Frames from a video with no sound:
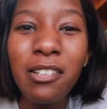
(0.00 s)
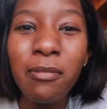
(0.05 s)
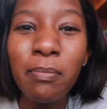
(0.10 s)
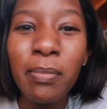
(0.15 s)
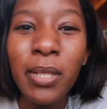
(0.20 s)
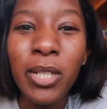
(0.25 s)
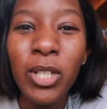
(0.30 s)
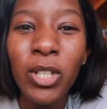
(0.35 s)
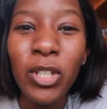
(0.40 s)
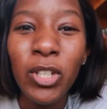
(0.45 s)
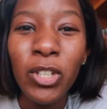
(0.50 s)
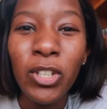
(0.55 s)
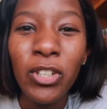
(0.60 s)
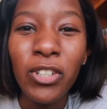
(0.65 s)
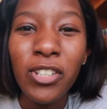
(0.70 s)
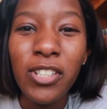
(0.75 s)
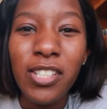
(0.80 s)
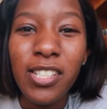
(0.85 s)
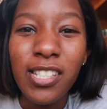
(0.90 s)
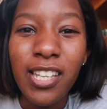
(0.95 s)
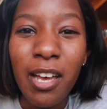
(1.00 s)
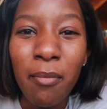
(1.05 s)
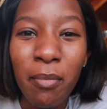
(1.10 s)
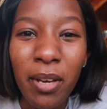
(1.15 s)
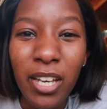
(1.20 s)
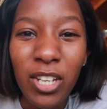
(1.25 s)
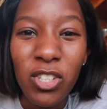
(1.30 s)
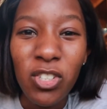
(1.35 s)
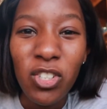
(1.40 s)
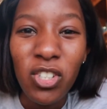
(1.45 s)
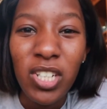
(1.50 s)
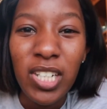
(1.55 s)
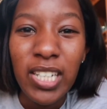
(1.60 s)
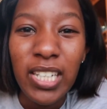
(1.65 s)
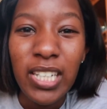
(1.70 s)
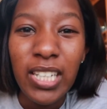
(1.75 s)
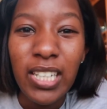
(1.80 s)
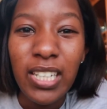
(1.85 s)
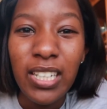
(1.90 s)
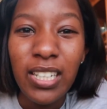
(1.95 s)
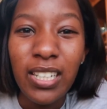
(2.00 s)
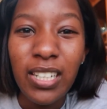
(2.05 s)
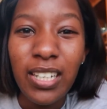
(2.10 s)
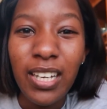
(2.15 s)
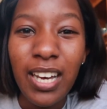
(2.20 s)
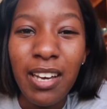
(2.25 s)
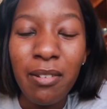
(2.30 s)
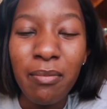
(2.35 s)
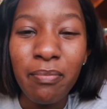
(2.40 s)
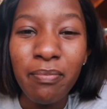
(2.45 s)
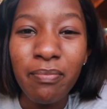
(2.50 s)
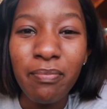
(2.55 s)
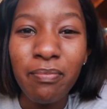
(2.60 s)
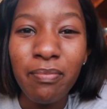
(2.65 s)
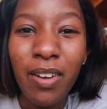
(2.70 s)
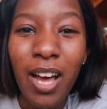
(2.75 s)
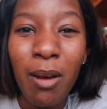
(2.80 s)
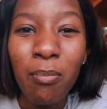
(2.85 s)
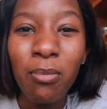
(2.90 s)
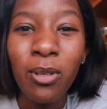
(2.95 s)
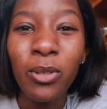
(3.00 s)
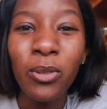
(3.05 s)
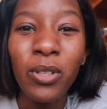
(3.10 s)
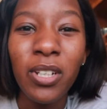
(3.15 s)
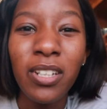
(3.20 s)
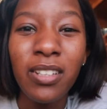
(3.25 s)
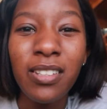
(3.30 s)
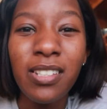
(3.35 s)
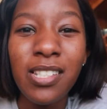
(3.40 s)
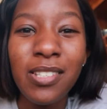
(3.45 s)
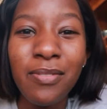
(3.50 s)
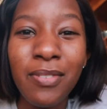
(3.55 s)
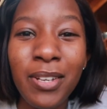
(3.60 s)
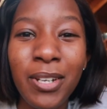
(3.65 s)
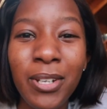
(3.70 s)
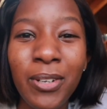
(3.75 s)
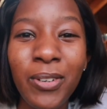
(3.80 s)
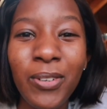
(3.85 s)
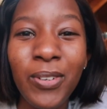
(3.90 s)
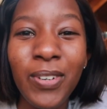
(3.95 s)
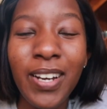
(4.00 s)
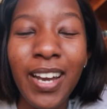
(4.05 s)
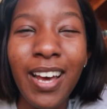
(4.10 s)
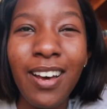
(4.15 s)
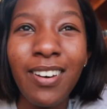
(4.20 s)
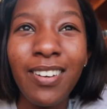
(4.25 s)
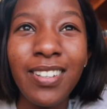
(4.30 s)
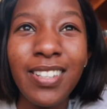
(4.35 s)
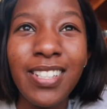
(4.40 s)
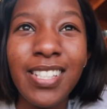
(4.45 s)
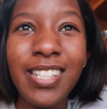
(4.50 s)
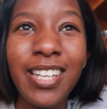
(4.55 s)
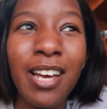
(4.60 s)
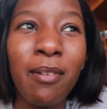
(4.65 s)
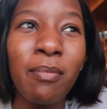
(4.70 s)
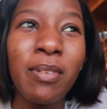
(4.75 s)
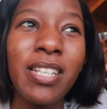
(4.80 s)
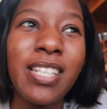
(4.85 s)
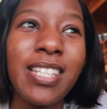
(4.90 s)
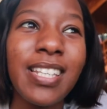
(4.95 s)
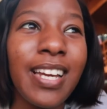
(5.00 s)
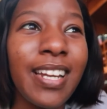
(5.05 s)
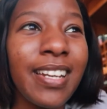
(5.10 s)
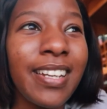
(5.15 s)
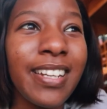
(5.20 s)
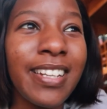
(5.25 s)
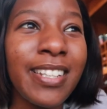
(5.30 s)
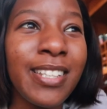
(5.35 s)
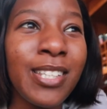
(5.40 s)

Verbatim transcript: because I'm actually um, uploading this video now this coming Sunday.